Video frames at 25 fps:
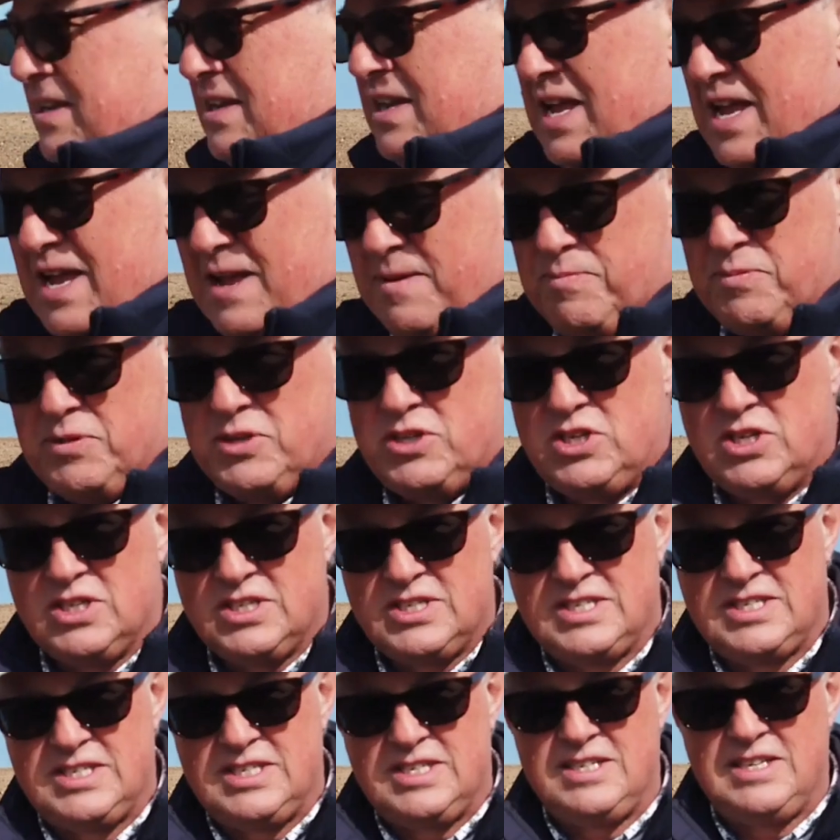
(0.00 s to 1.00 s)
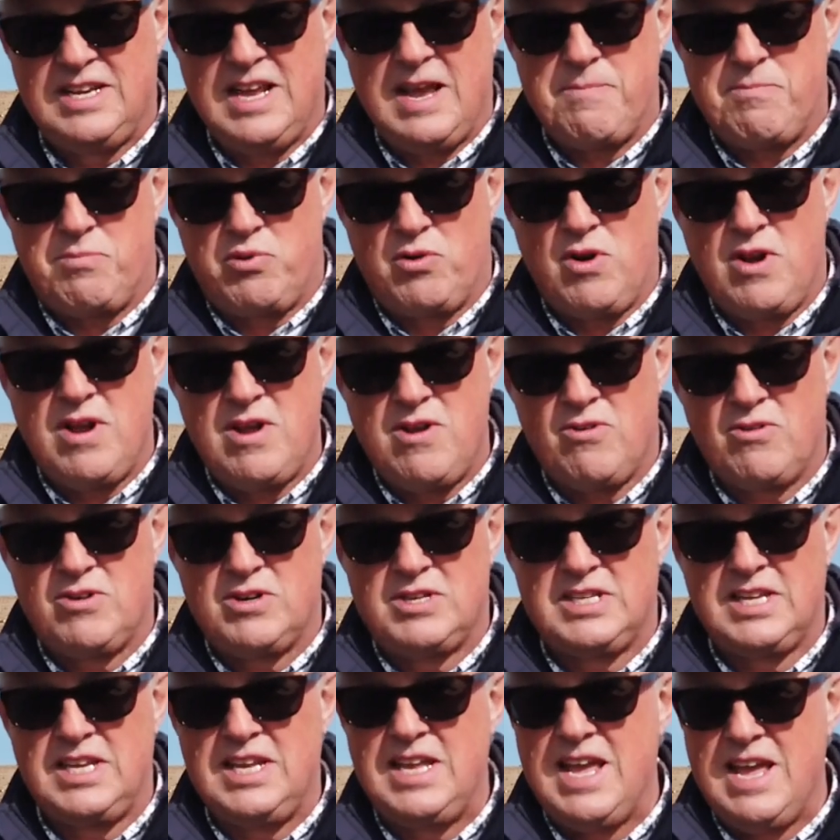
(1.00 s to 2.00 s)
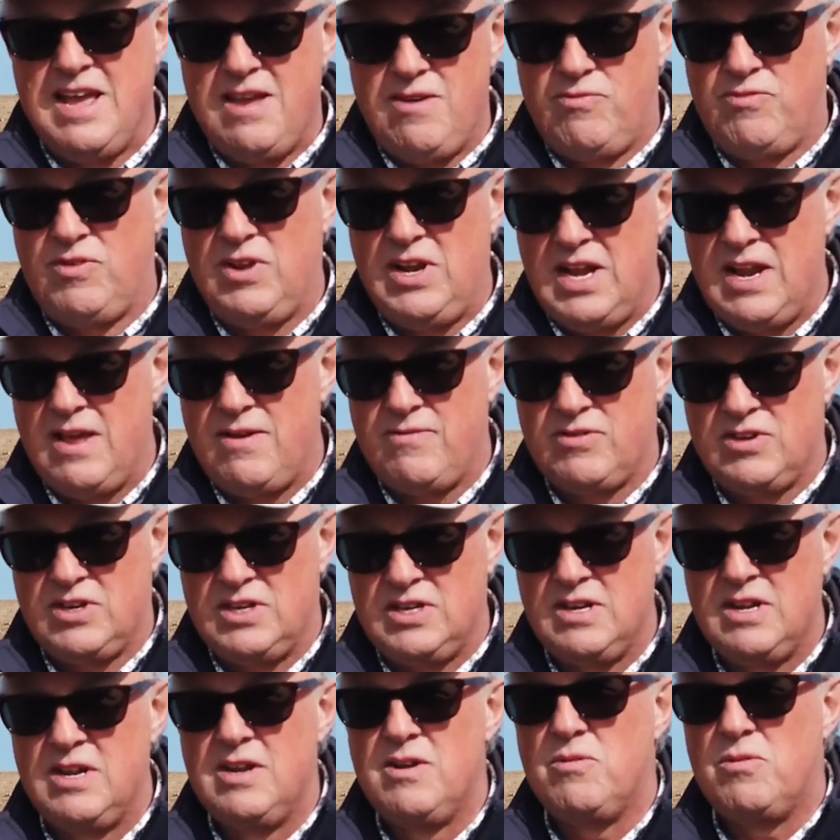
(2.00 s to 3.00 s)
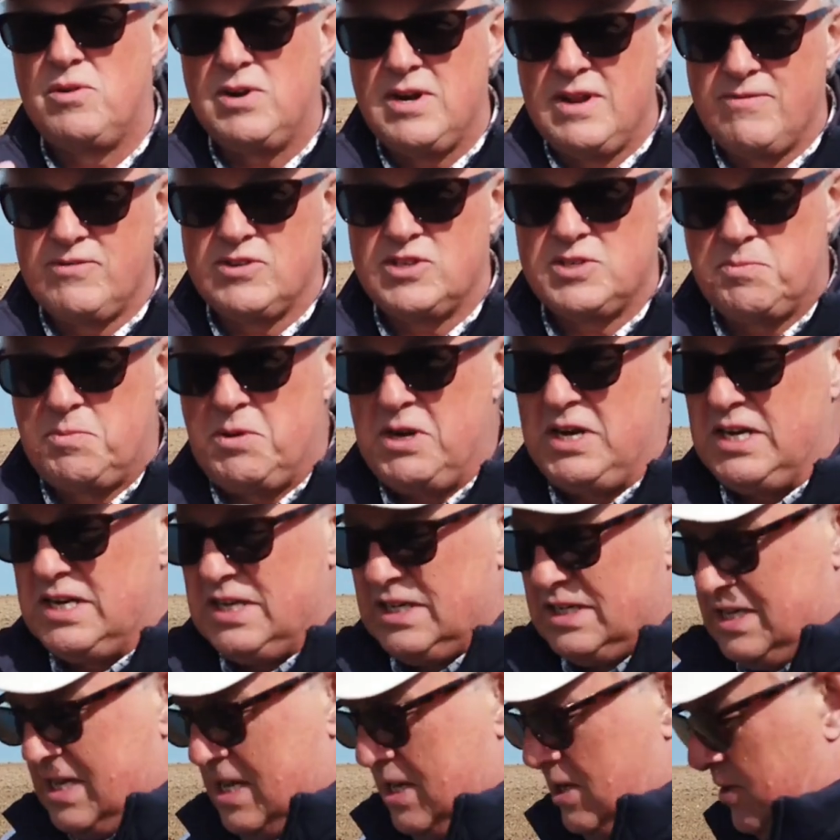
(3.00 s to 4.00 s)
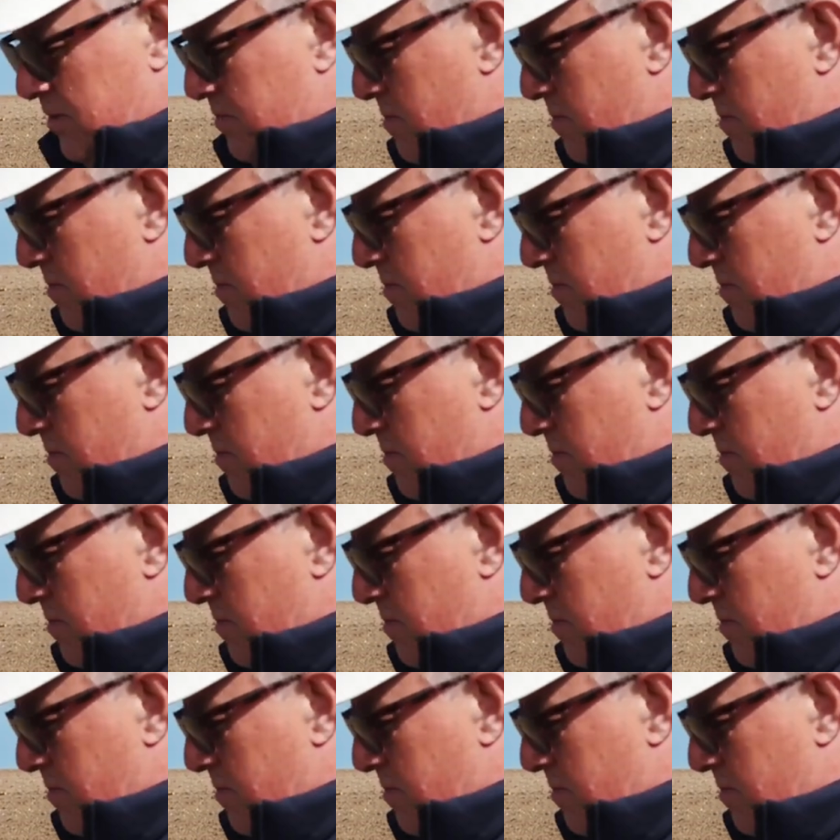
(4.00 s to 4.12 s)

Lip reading: aperture at priority, f11. Whatever speed it tells